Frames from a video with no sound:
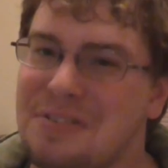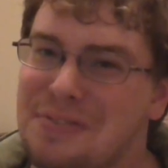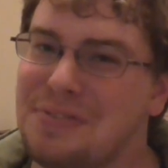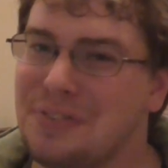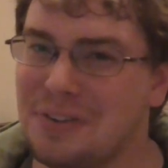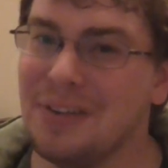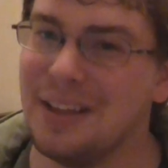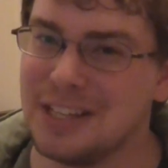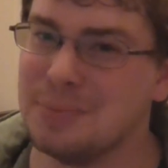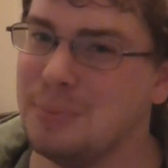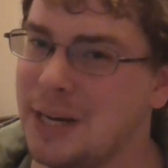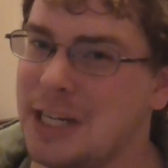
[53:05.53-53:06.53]
full
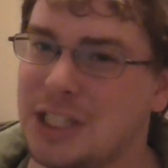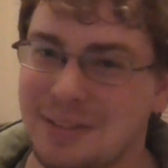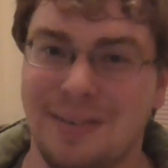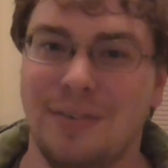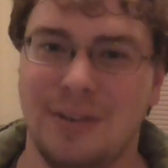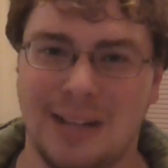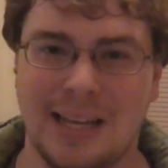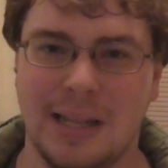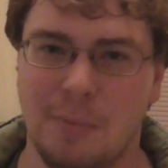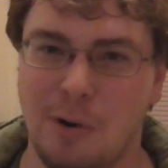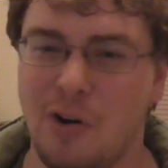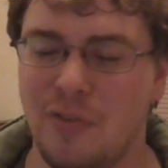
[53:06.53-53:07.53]
explanation of everything
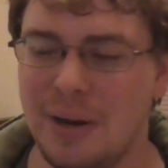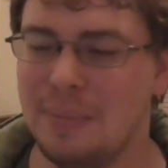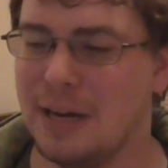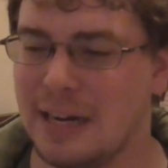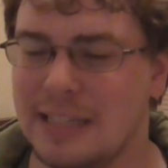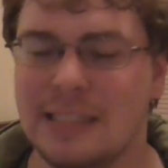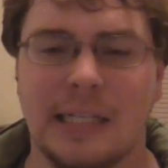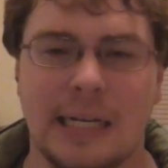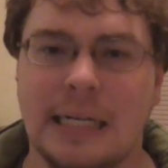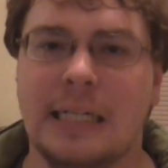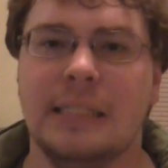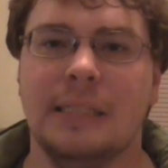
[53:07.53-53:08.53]
in the movie, because
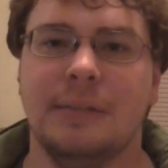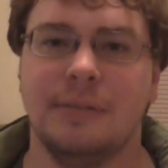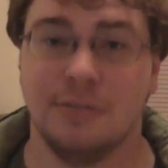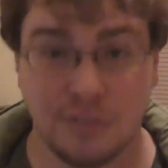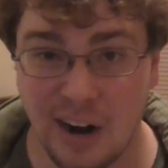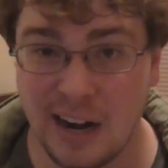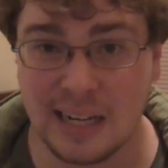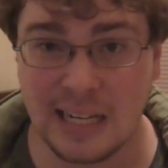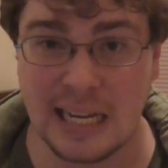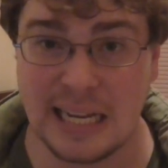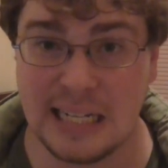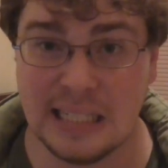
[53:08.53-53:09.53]

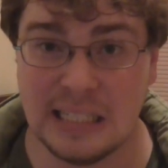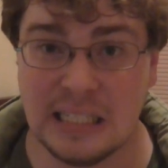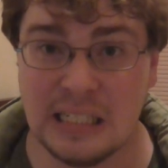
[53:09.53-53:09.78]
frankly,